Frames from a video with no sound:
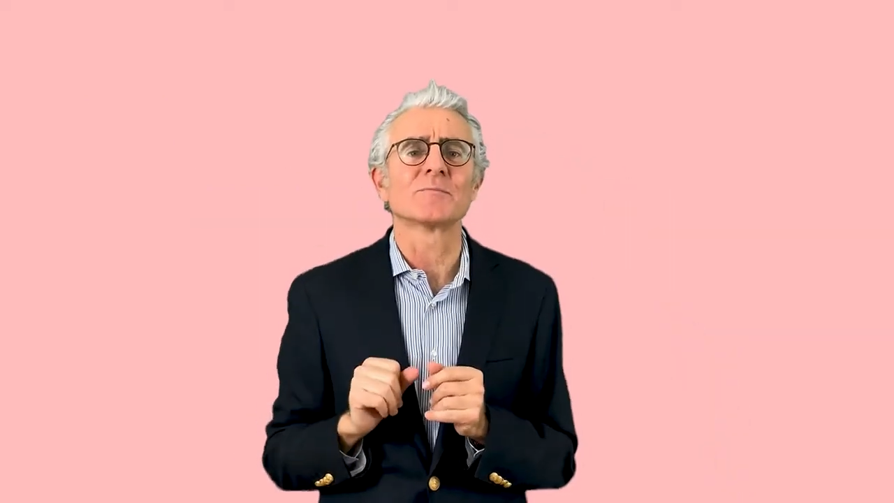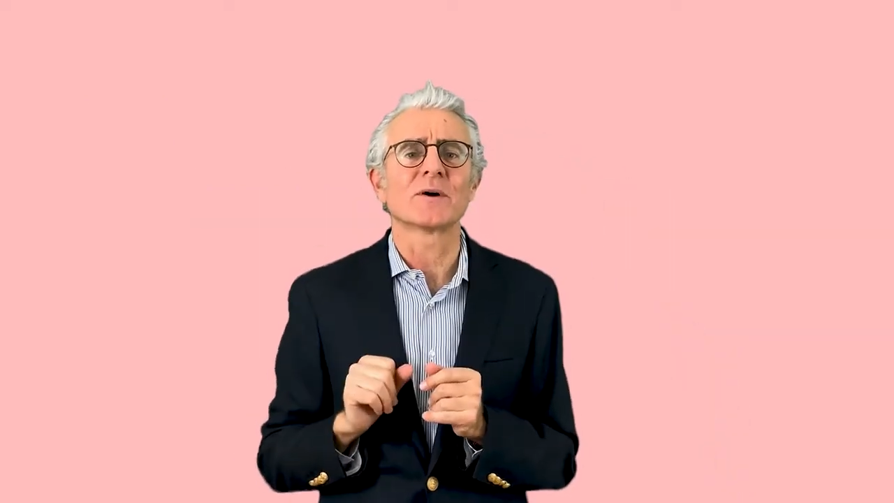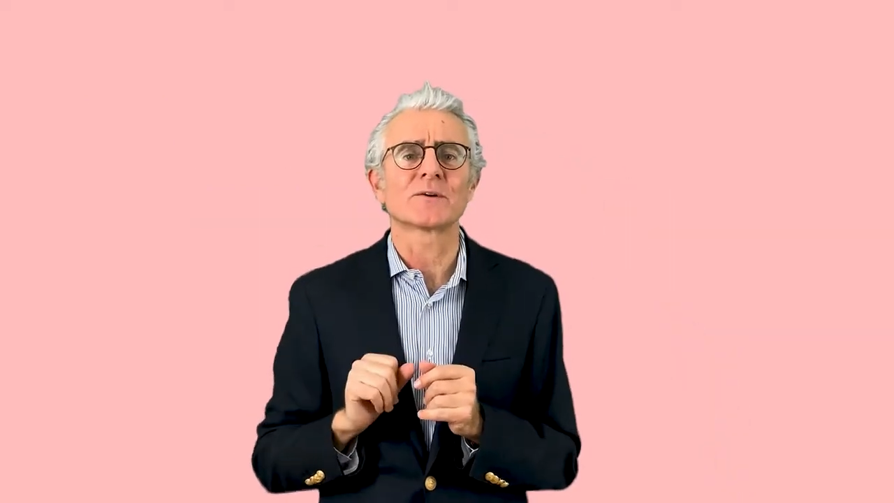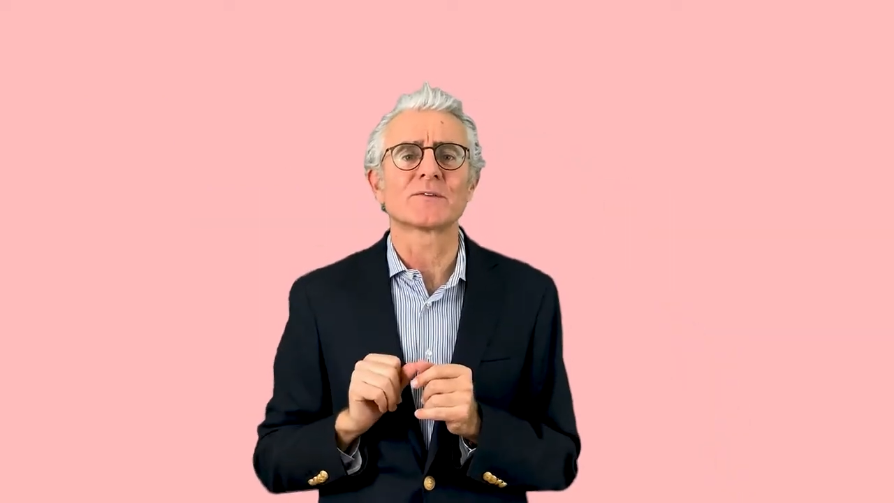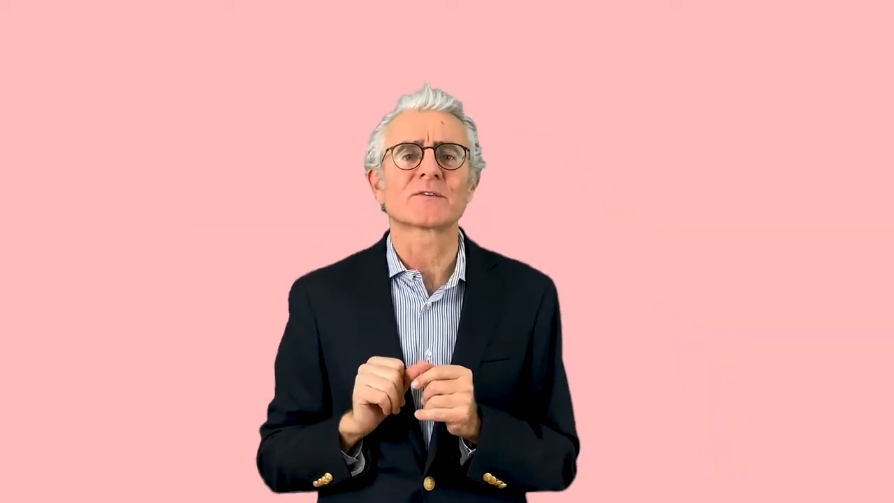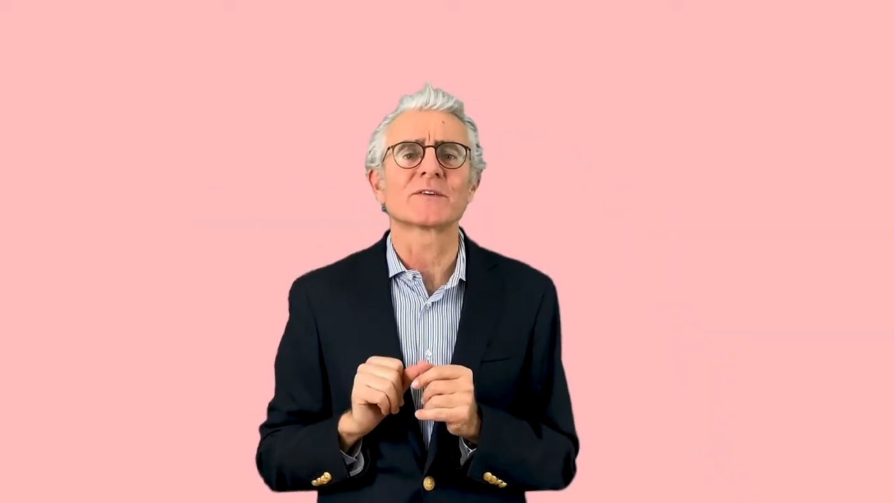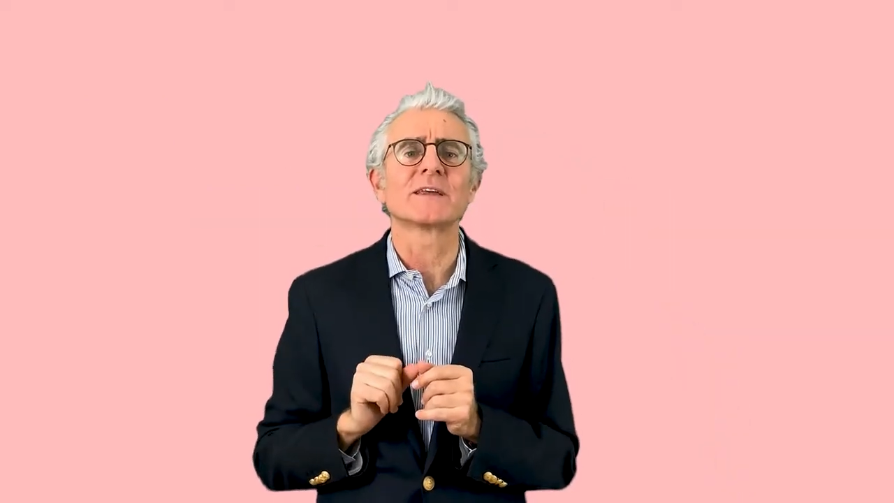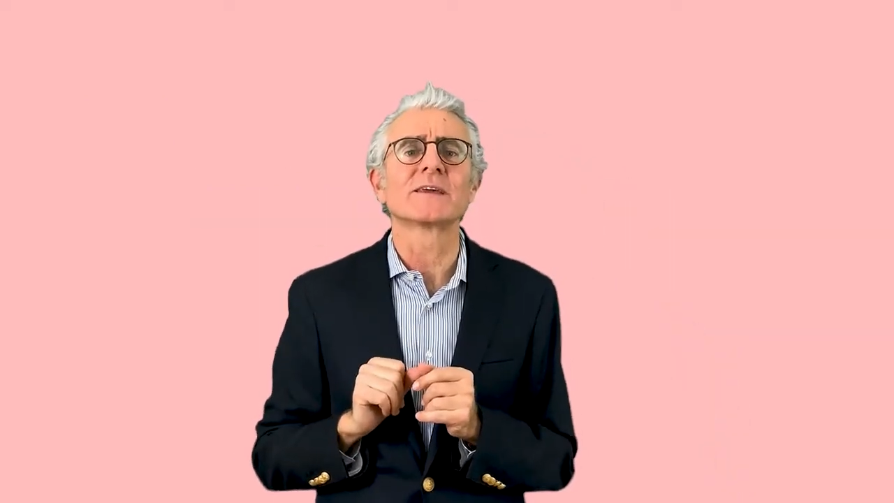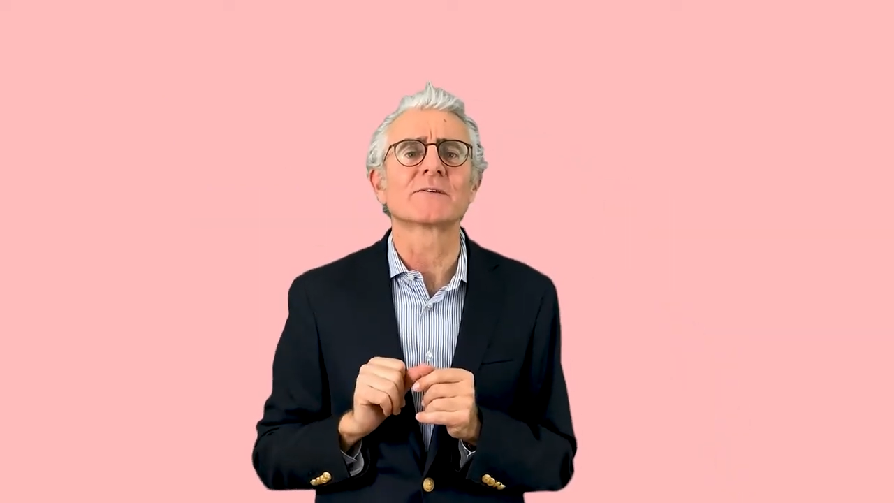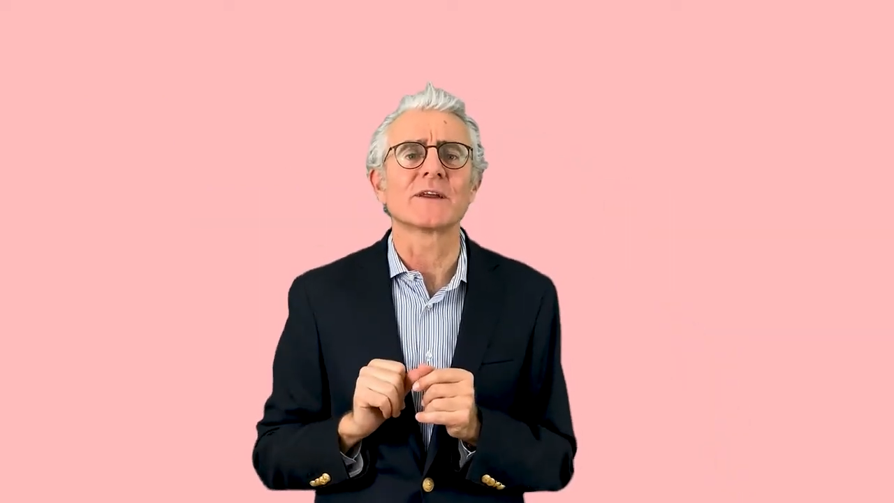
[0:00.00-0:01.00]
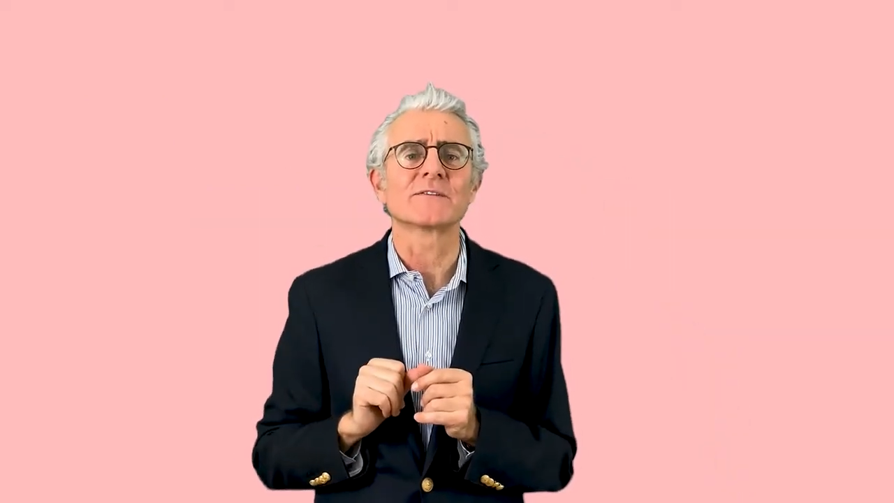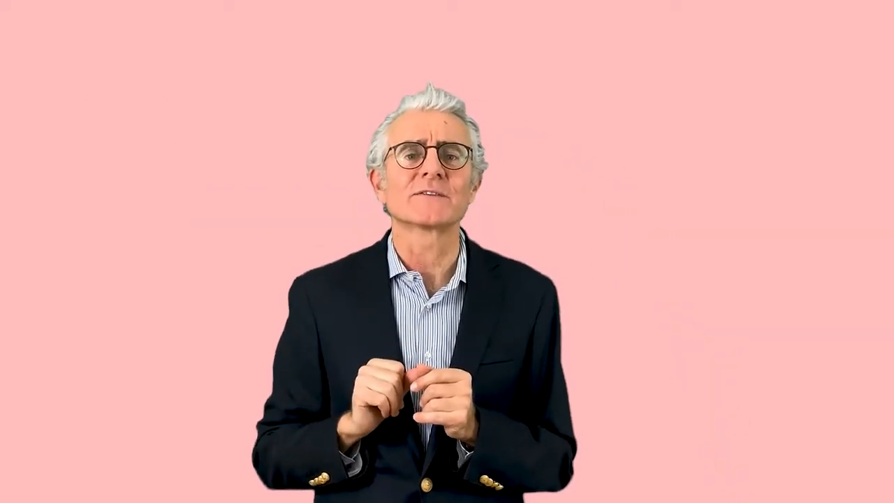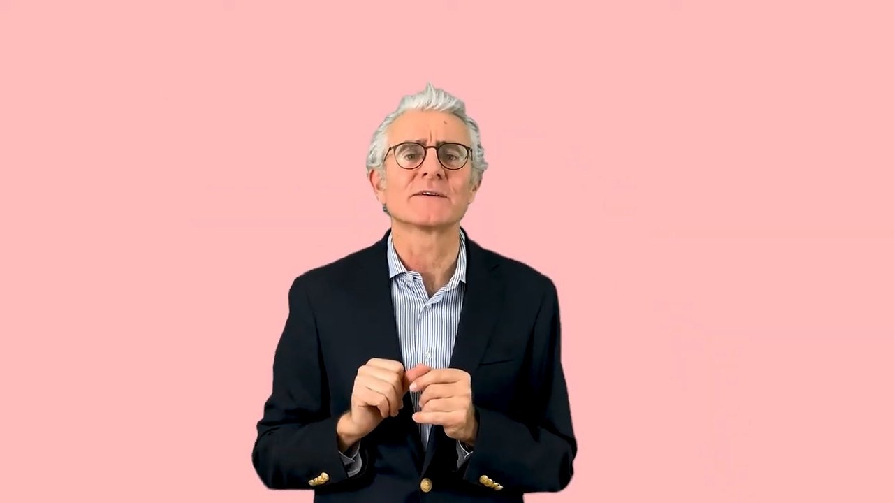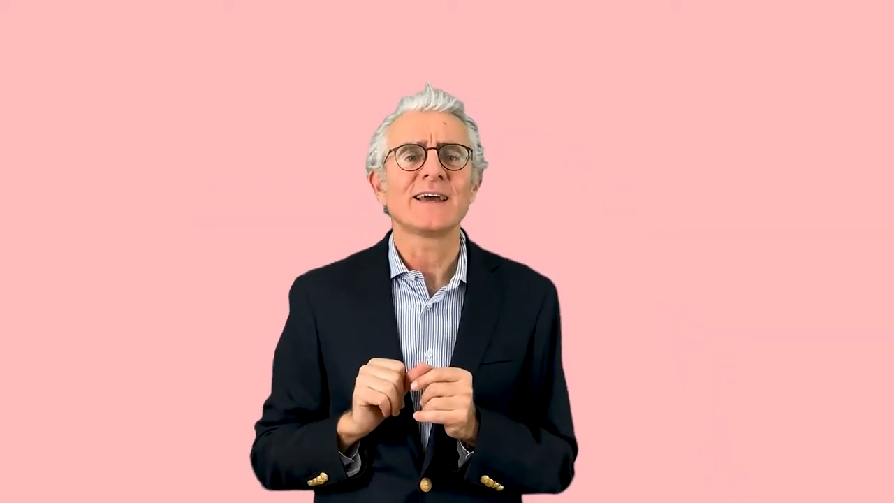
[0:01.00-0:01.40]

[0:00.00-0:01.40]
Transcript: of murders increased?